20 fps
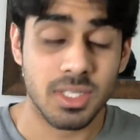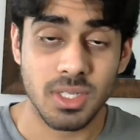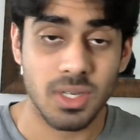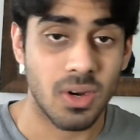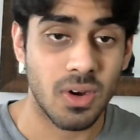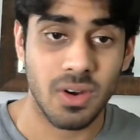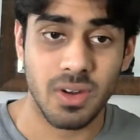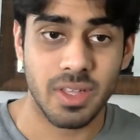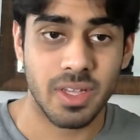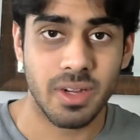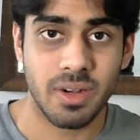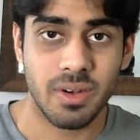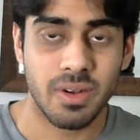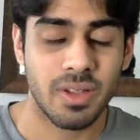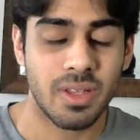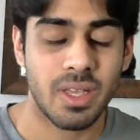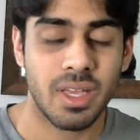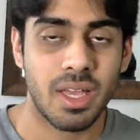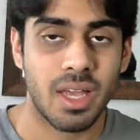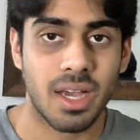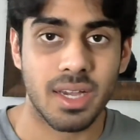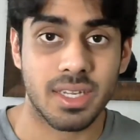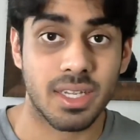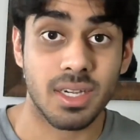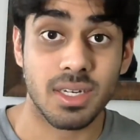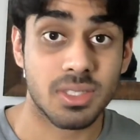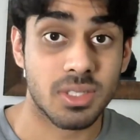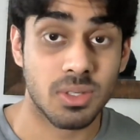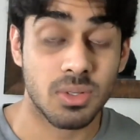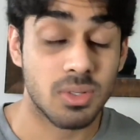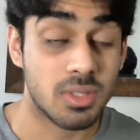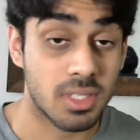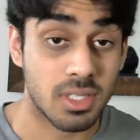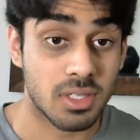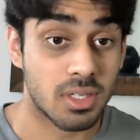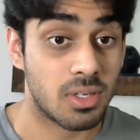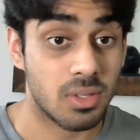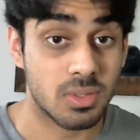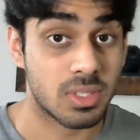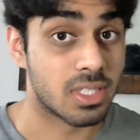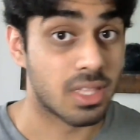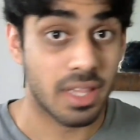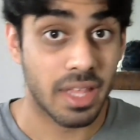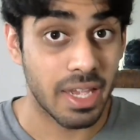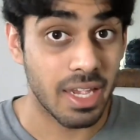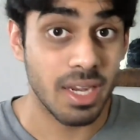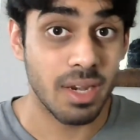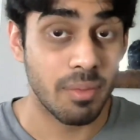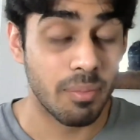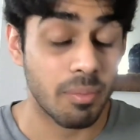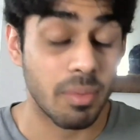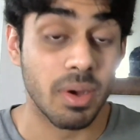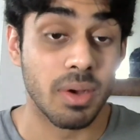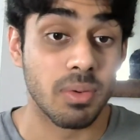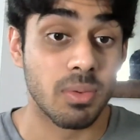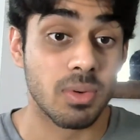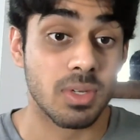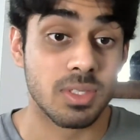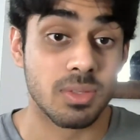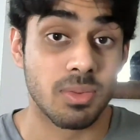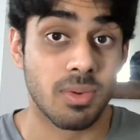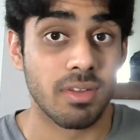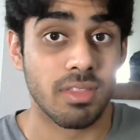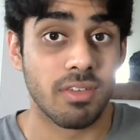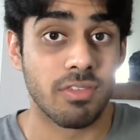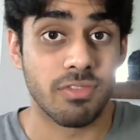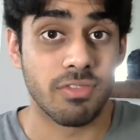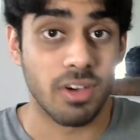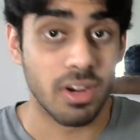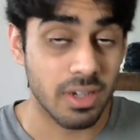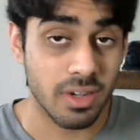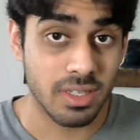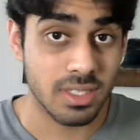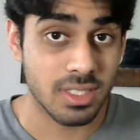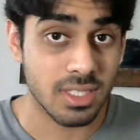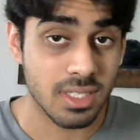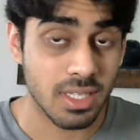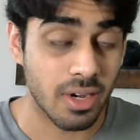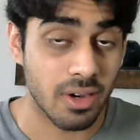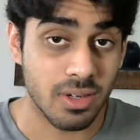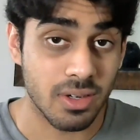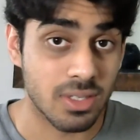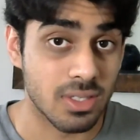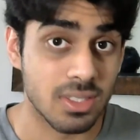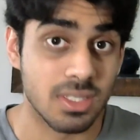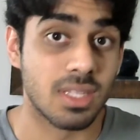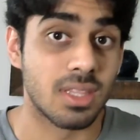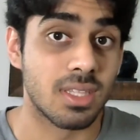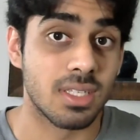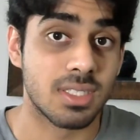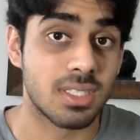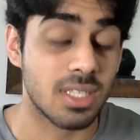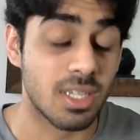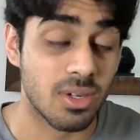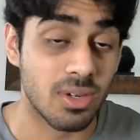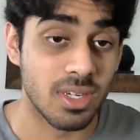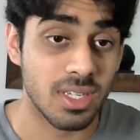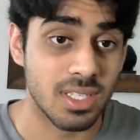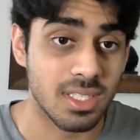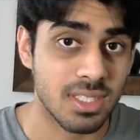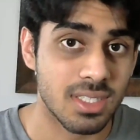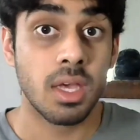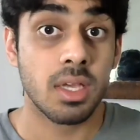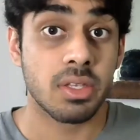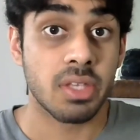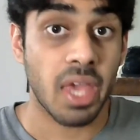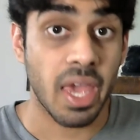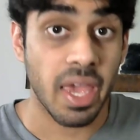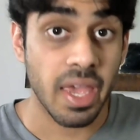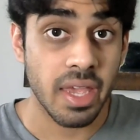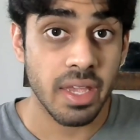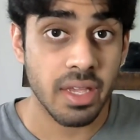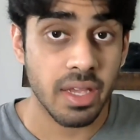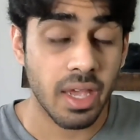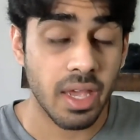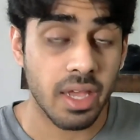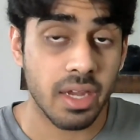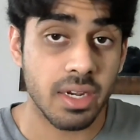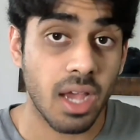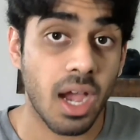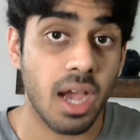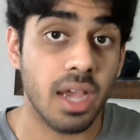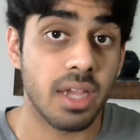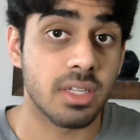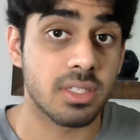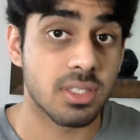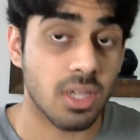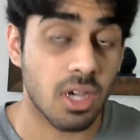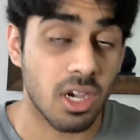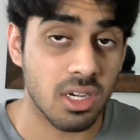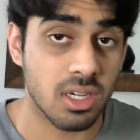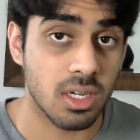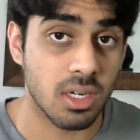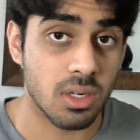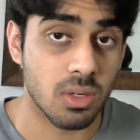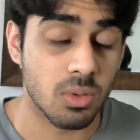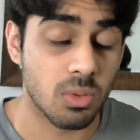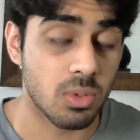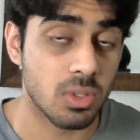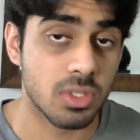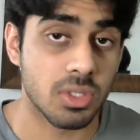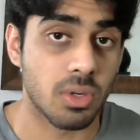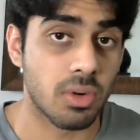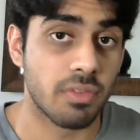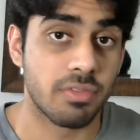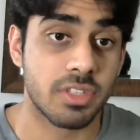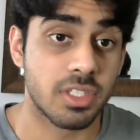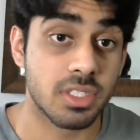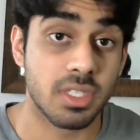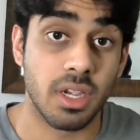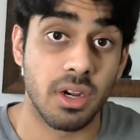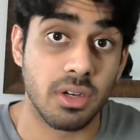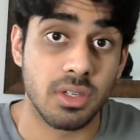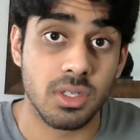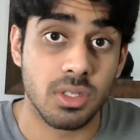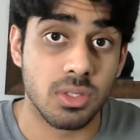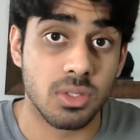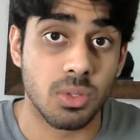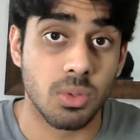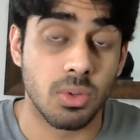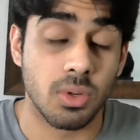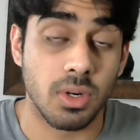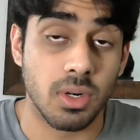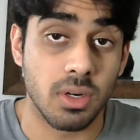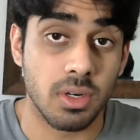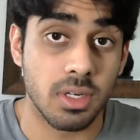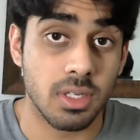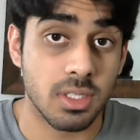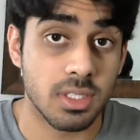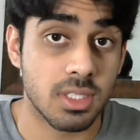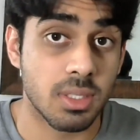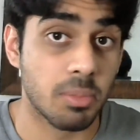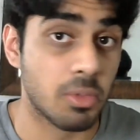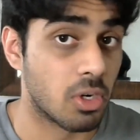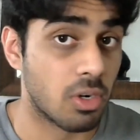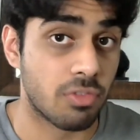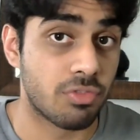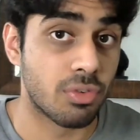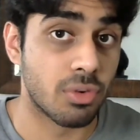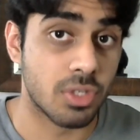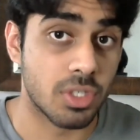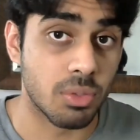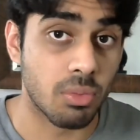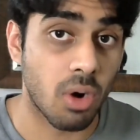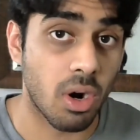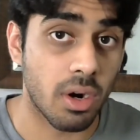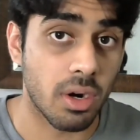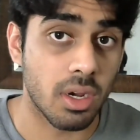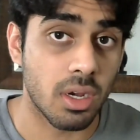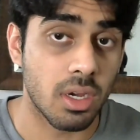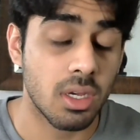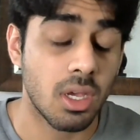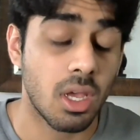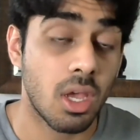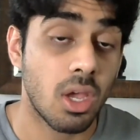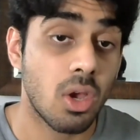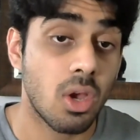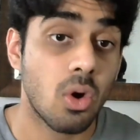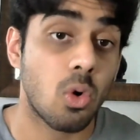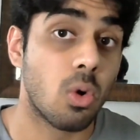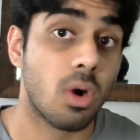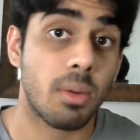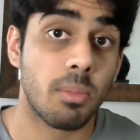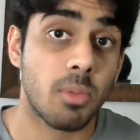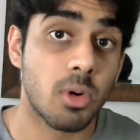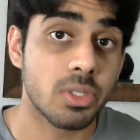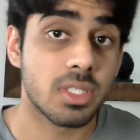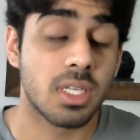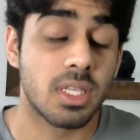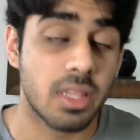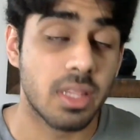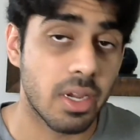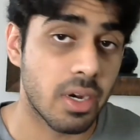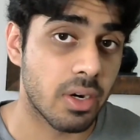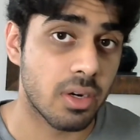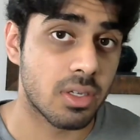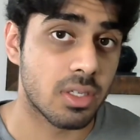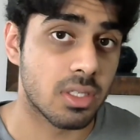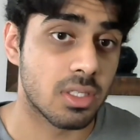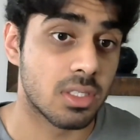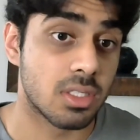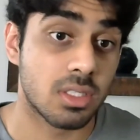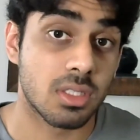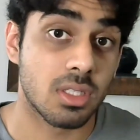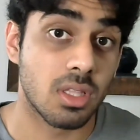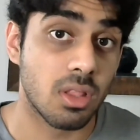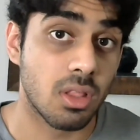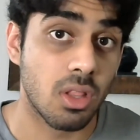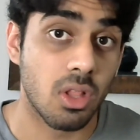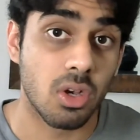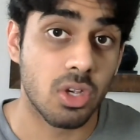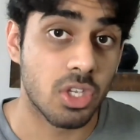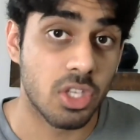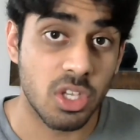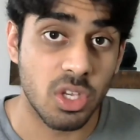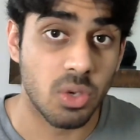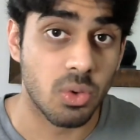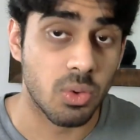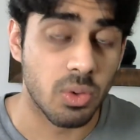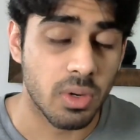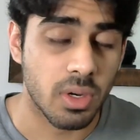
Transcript: earlier, a character who was introduced late but was one of the funniest characters in the series. Kei and Hayasaka were sort of just characters who were similar to Fujiwara, who are mostly there to just look cute.